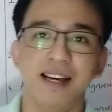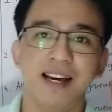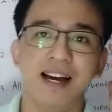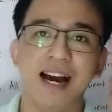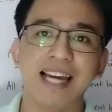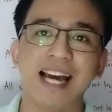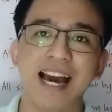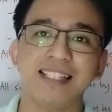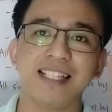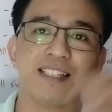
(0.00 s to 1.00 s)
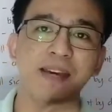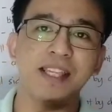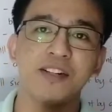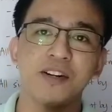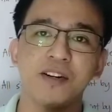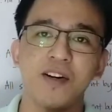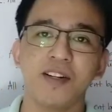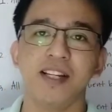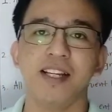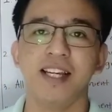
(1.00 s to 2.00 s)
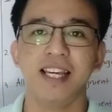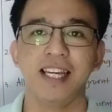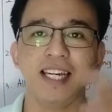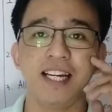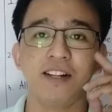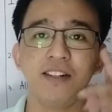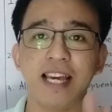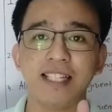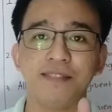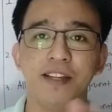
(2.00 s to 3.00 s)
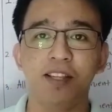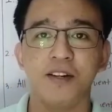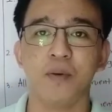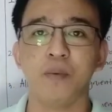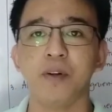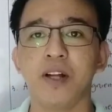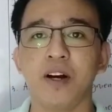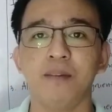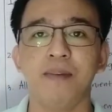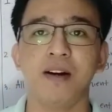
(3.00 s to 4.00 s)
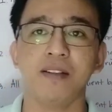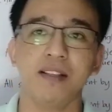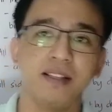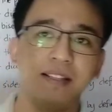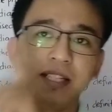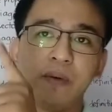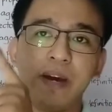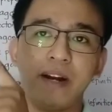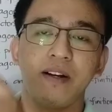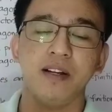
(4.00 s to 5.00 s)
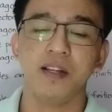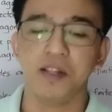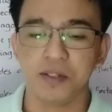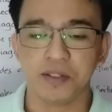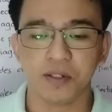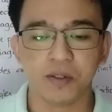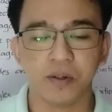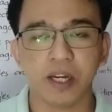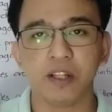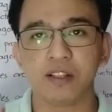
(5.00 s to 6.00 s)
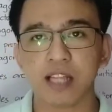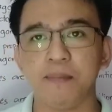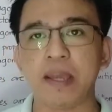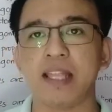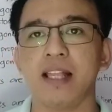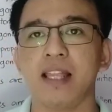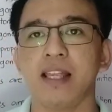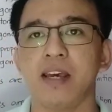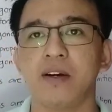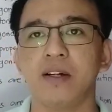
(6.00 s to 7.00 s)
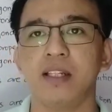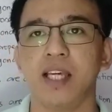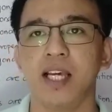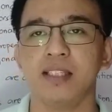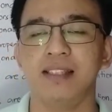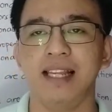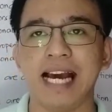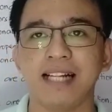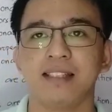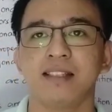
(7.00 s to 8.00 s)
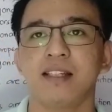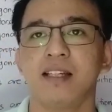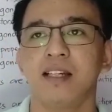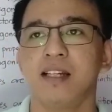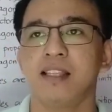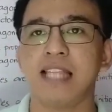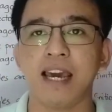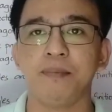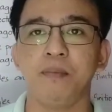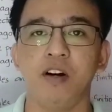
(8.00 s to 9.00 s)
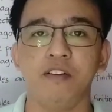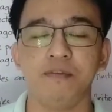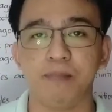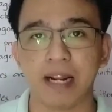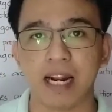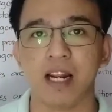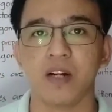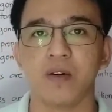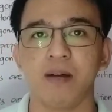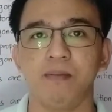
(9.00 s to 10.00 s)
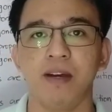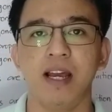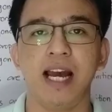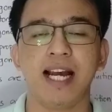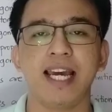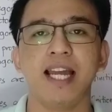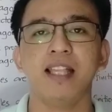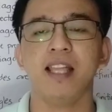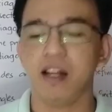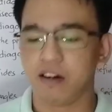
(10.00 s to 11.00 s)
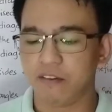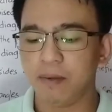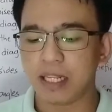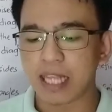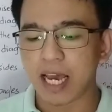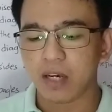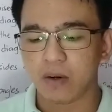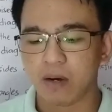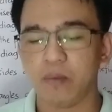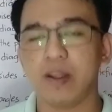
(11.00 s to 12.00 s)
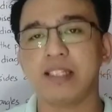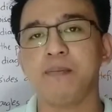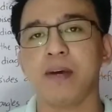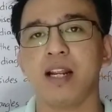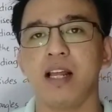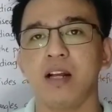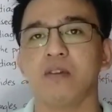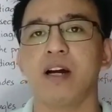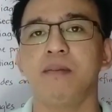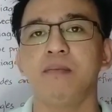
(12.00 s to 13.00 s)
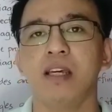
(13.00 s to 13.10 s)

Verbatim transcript: Hi guys, it's me, MathTeacherGon. In our today's video, we will talk about the square. So, itong topic natin ngayon is the last type of parallelogram. Again, review muna tayo. Ah. When we say parallelogram,